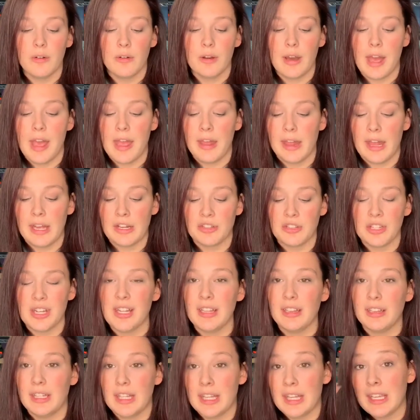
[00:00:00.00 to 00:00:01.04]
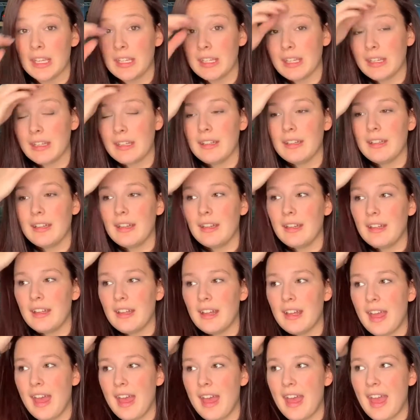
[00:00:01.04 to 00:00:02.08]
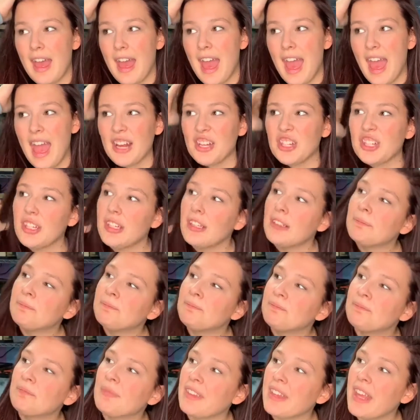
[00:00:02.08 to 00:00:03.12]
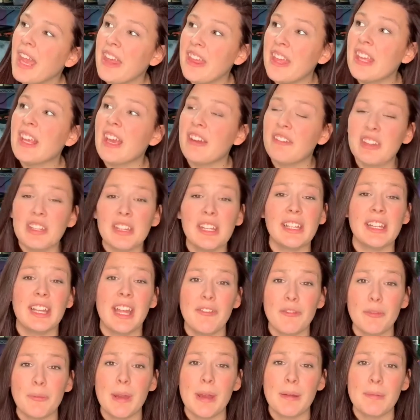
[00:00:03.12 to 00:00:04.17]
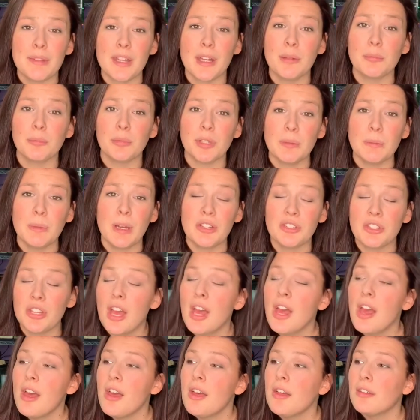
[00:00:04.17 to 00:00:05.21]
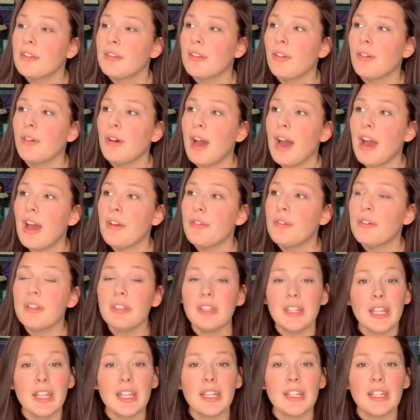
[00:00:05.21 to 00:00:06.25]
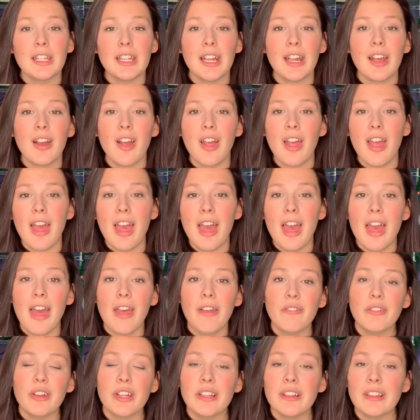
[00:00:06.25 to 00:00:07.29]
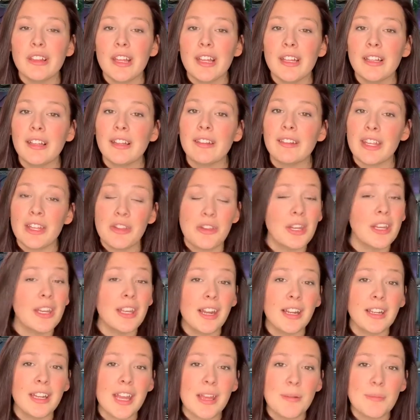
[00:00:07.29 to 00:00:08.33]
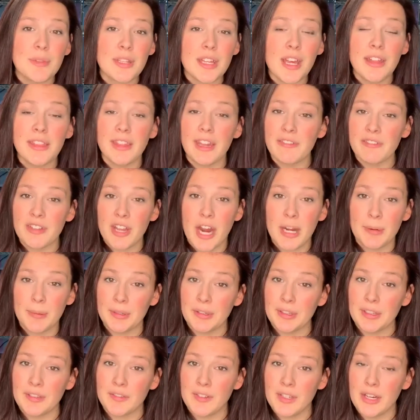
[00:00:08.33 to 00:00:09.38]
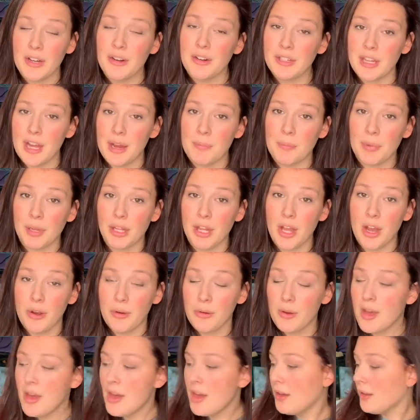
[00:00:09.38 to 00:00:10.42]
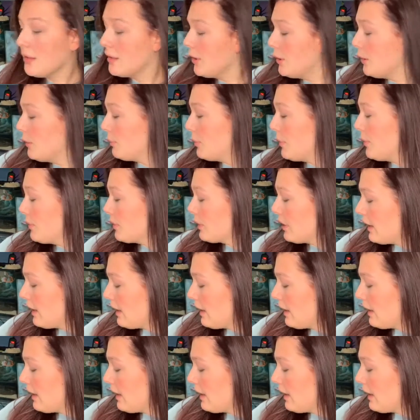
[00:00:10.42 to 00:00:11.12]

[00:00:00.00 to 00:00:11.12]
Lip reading: I'll actually link, I think everything came from Amazon pretty much. So I will link everything that you can get on Amazon that I've talked about in this video down below. So